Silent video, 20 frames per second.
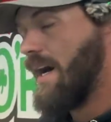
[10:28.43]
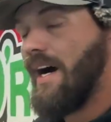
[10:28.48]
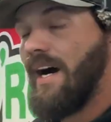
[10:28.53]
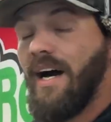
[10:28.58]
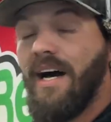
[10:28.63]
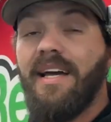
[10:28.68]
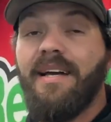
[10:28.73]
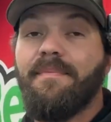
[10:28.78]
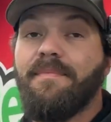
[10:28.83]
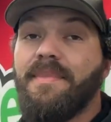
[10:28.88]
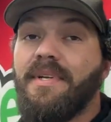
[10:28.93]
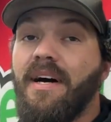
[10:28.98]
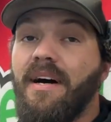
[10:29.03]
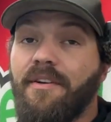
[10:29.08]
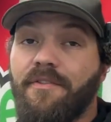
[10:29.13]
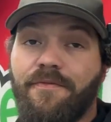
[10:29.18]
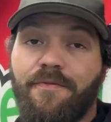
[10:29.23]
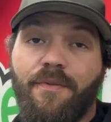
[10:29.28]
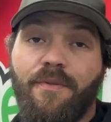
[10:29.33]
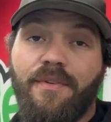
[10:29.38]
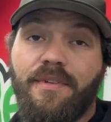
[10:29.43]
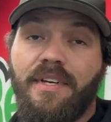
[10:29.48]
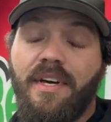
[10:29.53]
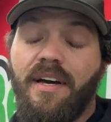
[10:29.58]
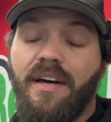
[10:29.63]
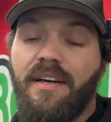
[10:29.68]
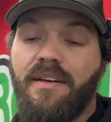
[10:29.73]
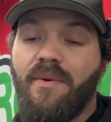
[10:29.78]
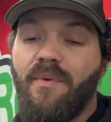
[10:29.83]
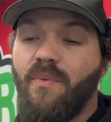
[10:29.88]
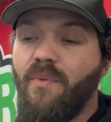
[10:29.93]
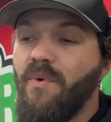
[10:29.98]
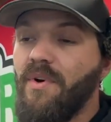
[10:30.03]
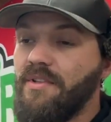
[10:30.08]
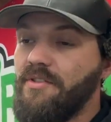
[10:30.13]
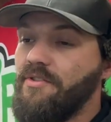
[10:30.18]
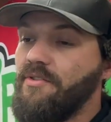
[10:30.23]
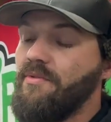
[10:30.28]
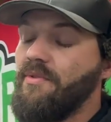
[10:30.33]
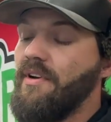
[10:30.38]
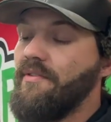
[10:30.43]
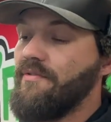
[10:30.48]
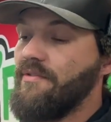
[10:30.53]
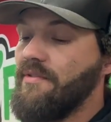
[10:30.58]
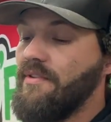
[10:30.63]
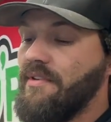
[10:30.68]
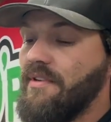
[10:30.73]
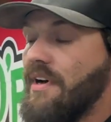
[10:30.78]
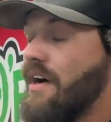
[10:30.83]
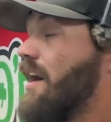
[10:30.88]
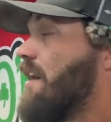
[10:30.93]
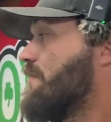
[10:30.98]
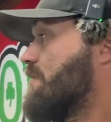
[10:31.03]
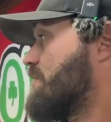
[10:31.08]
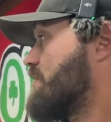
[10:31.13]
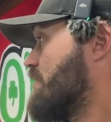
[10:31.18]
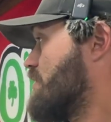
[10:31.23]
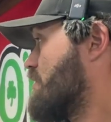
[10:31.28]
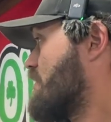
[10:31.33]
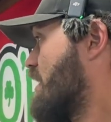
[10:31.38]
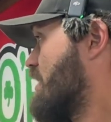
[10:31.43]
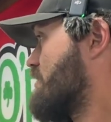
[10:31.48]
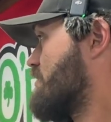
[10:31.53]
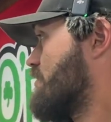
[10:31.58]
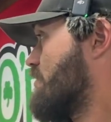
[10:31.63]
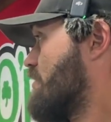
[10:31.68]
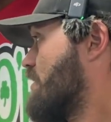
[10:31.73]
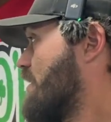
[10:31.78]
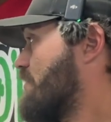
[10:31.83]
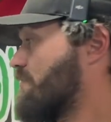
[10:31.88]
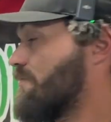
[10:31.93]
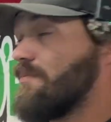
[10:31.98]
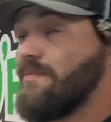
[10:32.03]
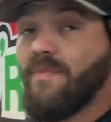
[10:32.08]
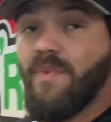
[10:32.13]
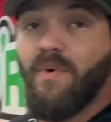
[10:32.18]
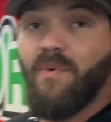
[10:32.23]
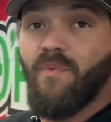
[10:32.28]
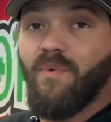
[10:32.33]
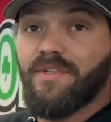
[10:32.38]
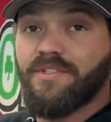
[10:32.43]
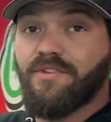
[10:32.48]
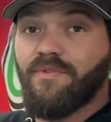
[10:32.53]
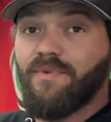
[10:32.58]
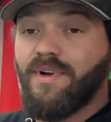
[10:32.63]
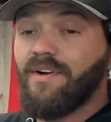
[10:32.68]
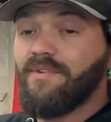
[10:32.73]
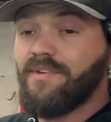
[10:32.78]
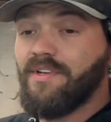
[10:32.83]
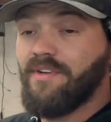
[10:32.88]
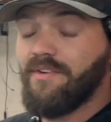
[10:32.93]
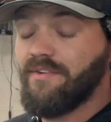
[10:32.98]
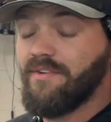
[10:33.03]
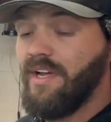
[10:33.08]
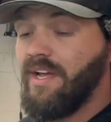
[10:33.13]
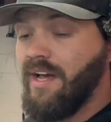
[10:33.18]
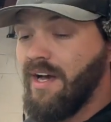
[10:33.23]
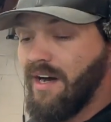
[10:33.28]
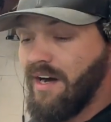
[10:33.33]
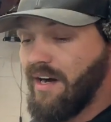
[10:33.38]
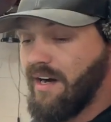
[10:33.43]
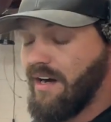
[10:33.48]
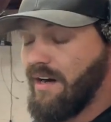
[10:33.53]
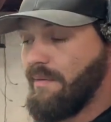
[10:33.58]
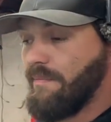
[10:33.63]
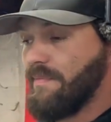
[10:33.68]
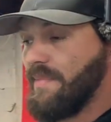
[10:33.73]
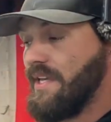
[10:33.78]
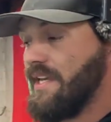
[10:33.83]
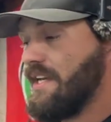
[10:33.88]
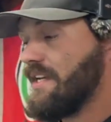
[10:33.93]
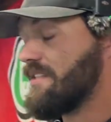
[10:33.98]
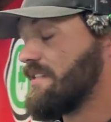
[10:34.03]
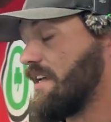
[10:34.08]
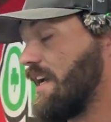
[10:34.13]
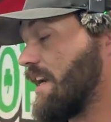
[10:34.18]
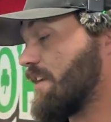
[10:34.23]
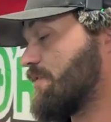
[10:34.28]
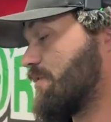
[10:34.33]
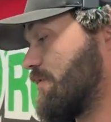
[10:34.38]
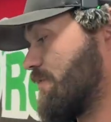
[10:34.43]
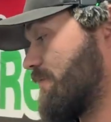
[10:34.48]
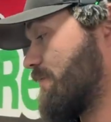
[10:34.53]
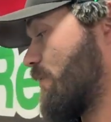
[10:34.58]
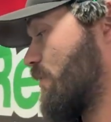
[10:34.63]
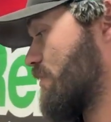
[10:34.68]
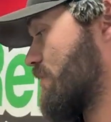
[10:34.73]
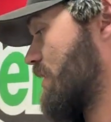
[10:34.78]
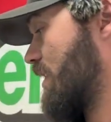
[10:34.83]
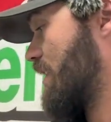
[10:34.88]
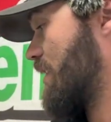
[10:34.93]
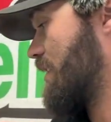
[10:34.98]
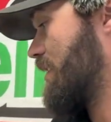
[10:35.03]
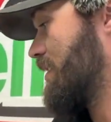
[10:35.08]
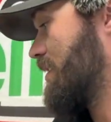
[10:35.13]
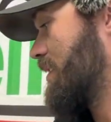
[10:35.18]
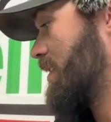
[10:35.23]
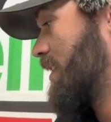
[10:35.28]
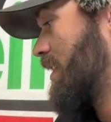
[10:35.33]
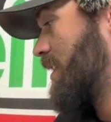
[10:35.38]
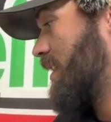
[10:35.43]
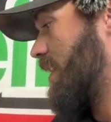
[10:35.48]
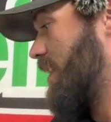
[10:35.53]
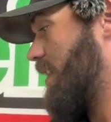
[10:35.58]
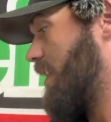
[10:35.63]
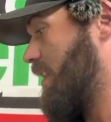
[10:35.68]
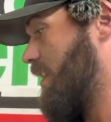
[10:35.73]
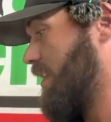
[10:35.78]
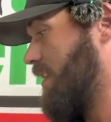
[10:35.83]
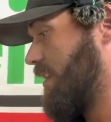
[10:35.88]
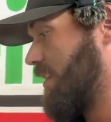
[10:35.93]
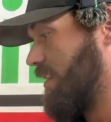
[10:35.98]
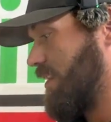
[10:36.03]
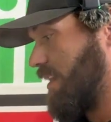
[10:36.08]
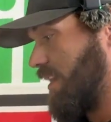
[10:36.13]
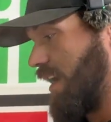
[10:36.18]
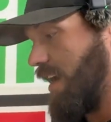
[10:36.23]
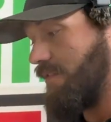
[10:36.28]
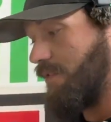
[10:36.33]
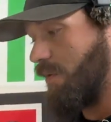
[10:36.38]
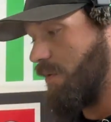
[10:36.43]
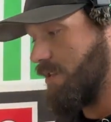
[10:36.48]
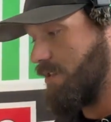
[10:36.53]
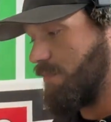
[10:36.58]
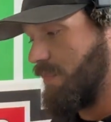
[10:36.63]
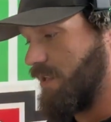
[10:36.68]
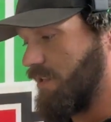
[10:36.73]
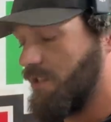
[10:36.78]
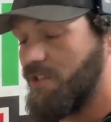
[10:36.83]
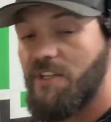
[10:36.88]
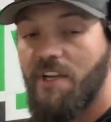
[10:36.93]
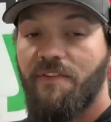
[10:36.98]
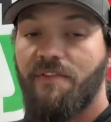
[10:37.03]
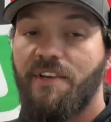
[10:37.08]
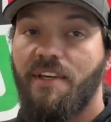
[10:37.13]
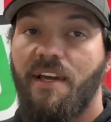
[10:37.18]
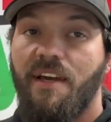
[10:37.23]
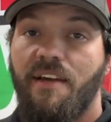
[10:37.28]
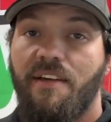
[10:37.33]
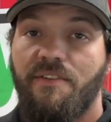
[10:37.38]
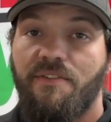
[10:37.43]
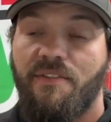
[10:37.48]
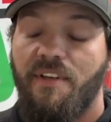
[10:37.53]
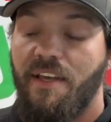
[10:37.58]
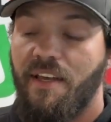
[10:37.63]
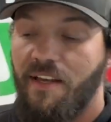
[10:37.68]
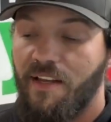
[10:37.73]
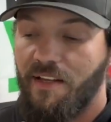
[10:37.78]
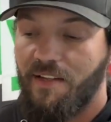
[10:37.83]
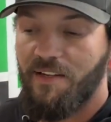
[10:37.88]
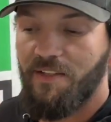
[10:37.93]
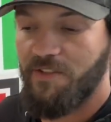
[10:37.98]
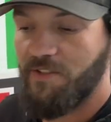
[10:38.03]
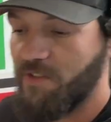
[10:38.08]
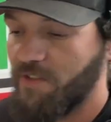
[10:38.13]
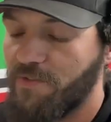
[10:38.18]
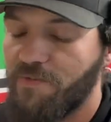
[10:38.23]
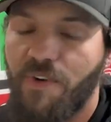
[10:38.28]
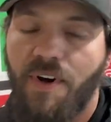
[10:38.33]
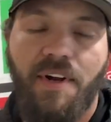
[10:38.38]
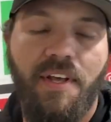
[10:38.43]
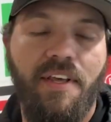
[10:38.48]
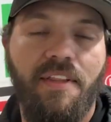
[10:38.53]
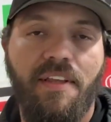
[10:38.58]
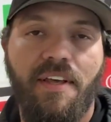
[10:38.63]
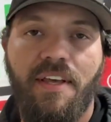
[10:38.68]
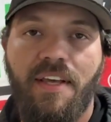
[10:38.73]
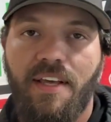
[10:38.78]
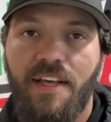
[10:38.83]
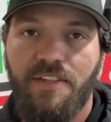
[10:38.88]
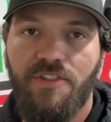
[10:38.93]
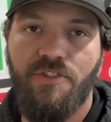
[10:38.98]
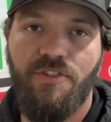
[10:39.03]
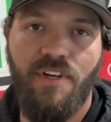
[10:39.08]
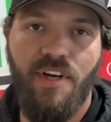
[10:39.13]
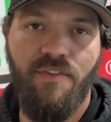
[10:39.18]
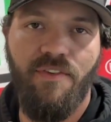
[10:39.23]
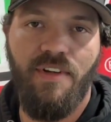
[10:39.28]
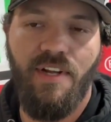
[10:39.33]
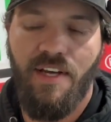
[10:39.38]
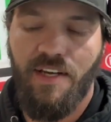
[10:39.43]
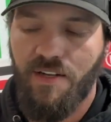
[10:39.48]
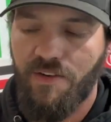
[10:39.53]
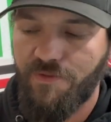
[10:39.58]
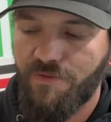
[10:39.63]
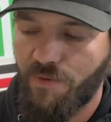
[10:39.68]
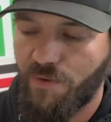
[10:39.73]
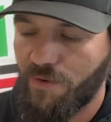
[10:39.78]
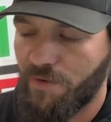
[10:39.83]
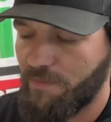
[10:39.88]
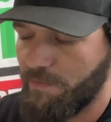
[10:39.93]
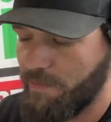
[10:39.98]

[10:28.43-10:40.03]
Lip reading: I am not a Ford guy whatsoever. Obviously, you guys know that from what's around here. He is actually the Ford guy, and I've always been the Chevy guy. And it's just funny that he has a Chevy and I got a Ford.